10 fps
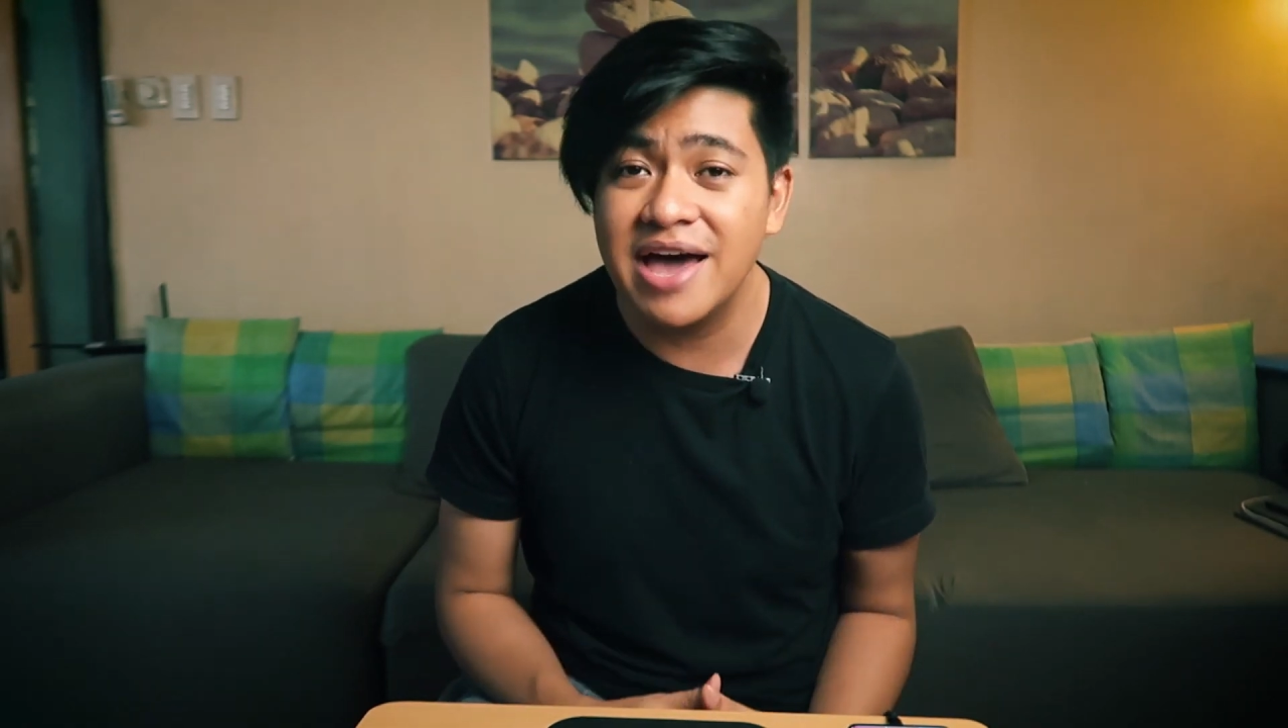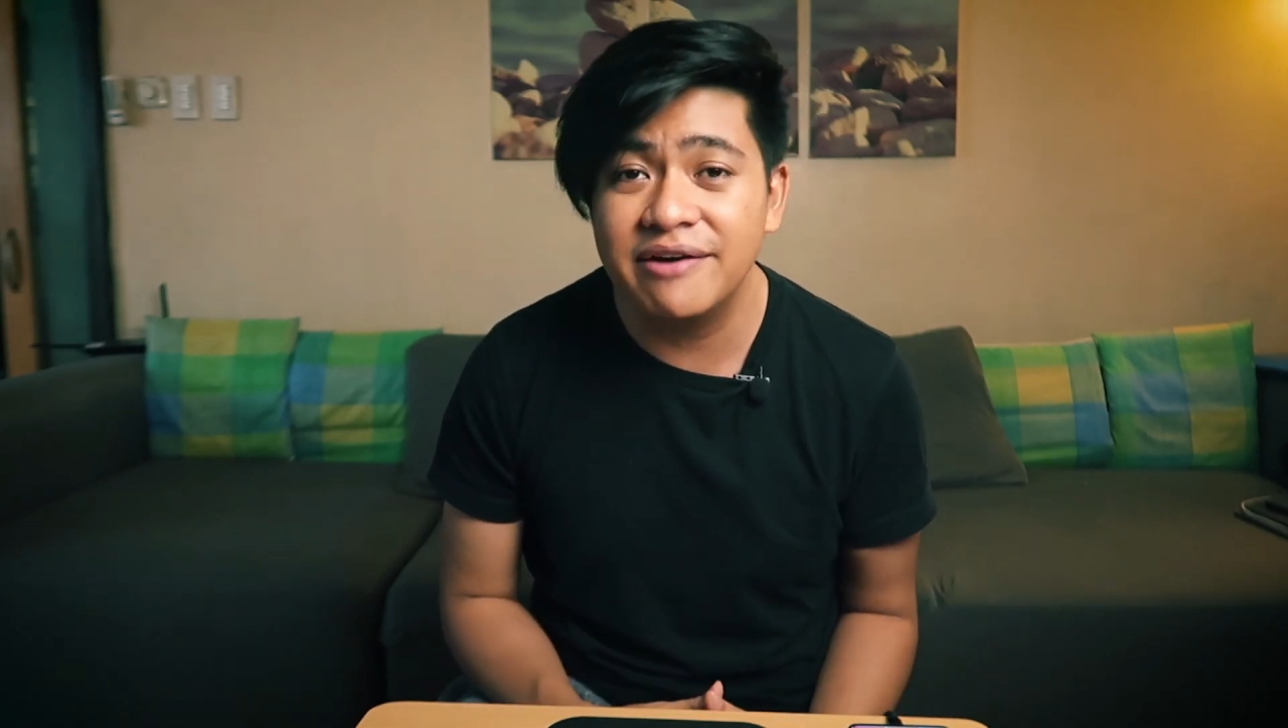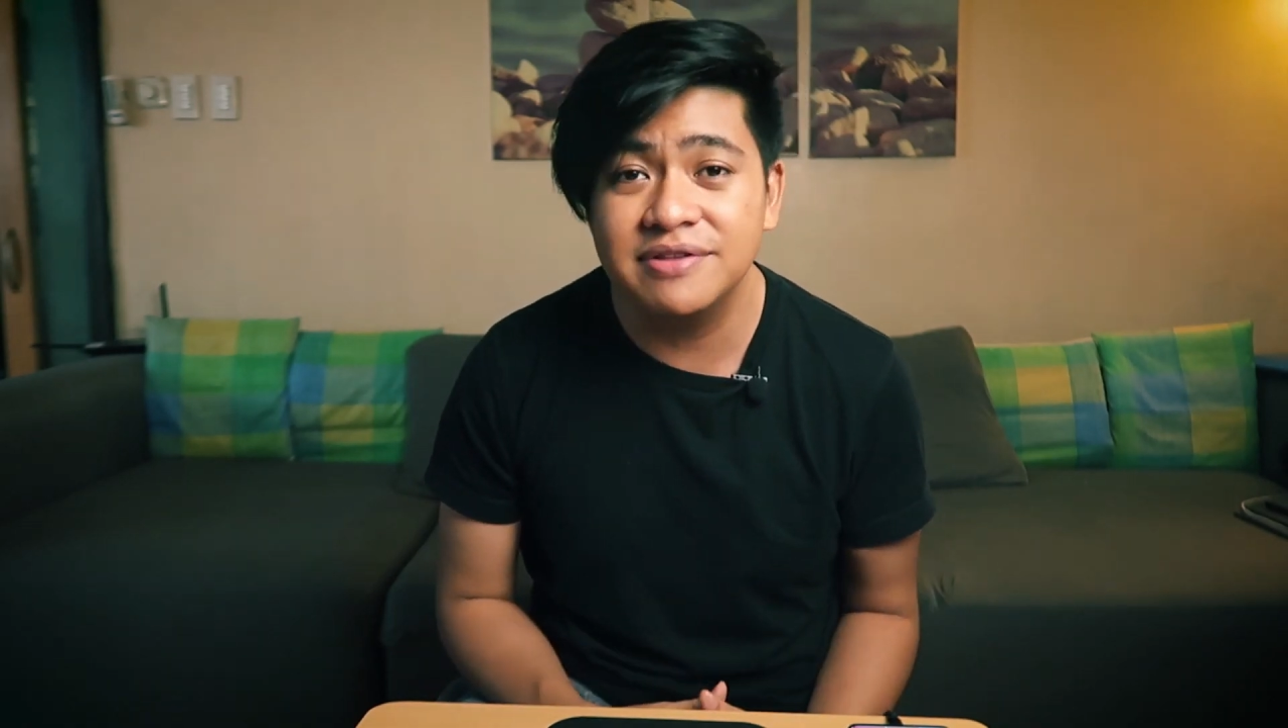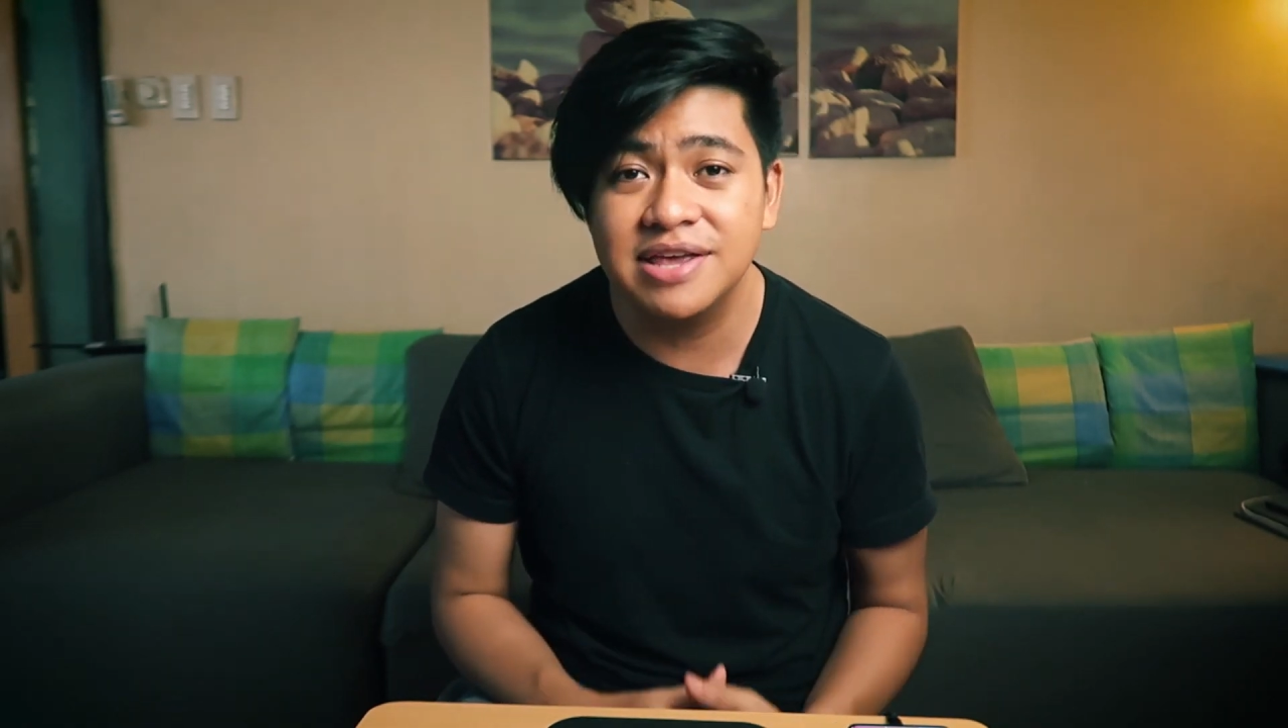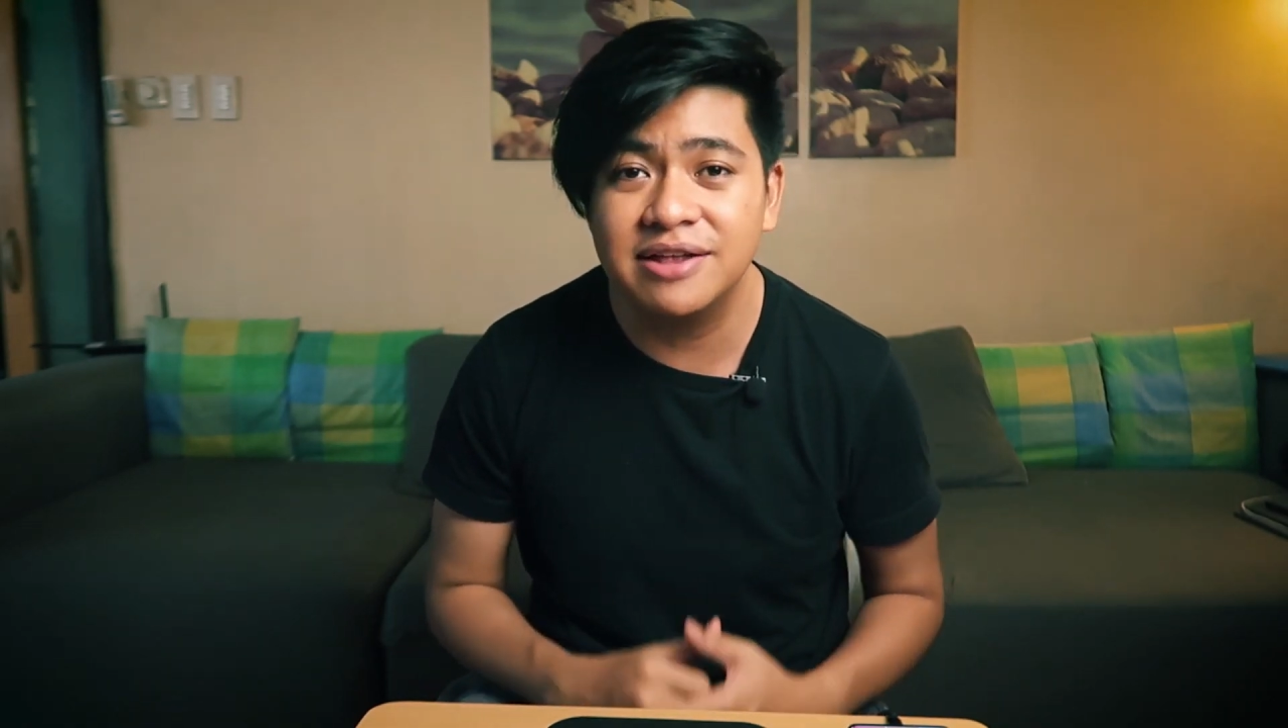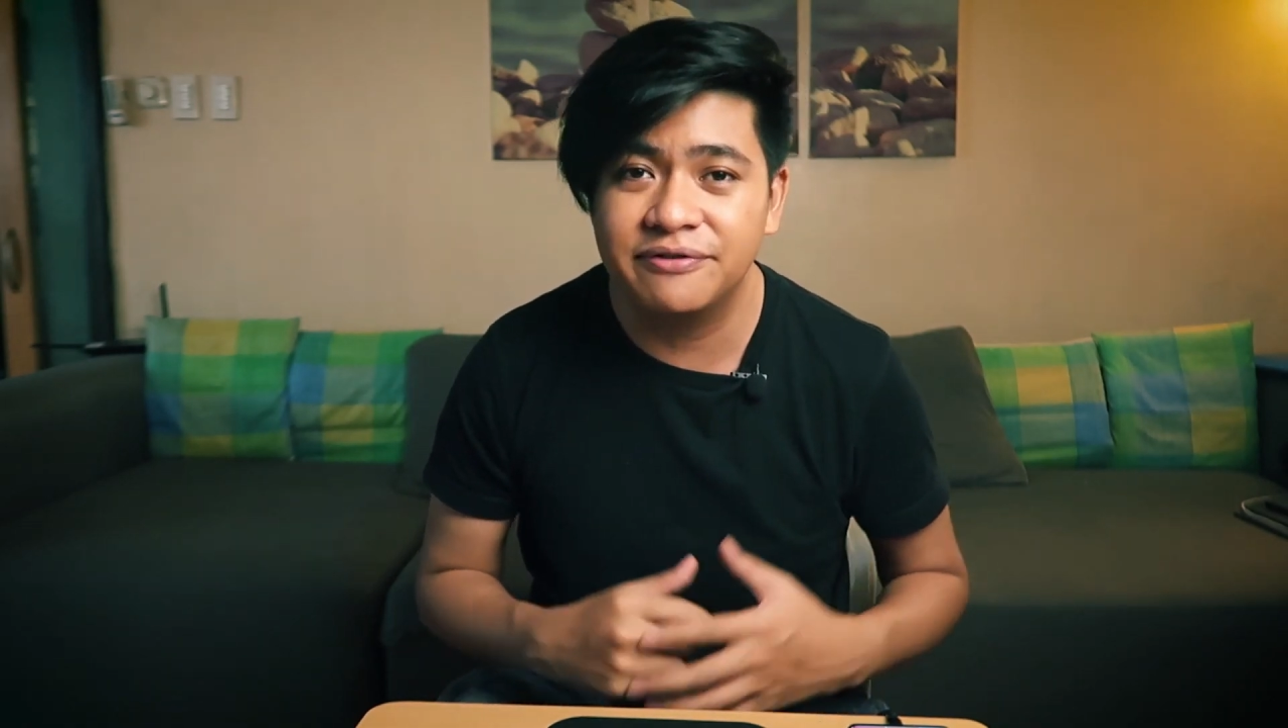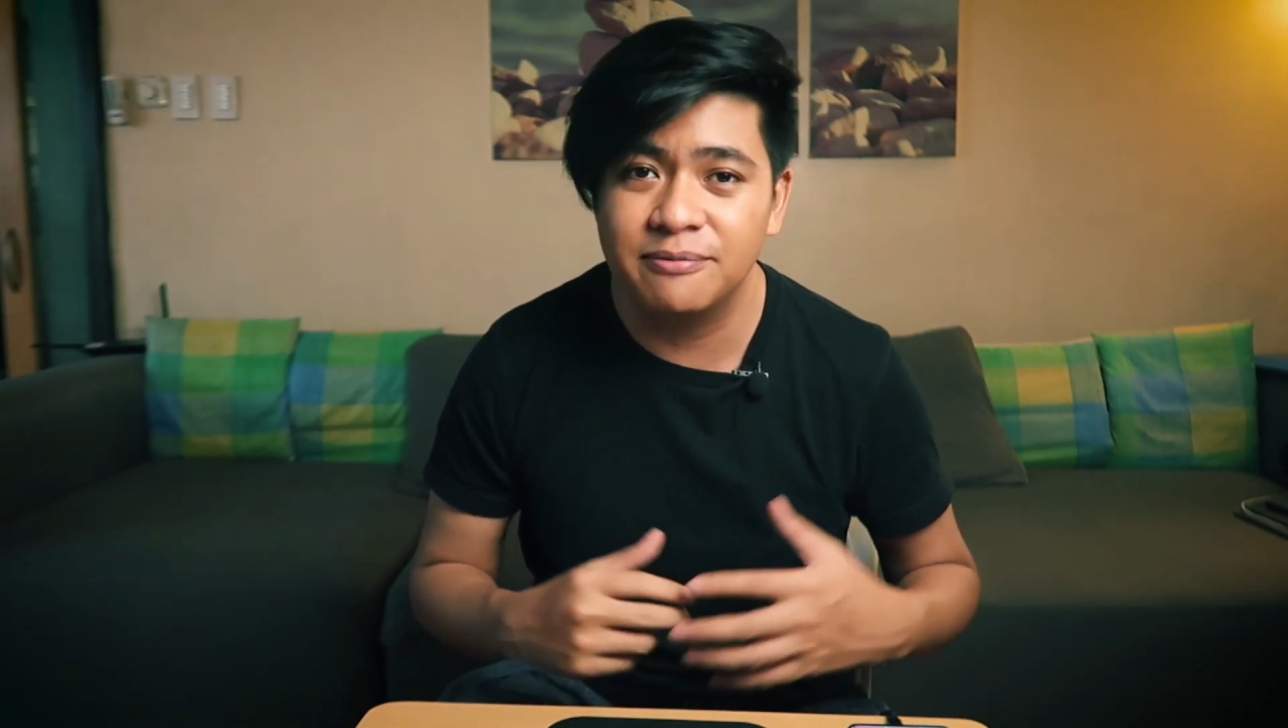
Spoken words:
haven't yet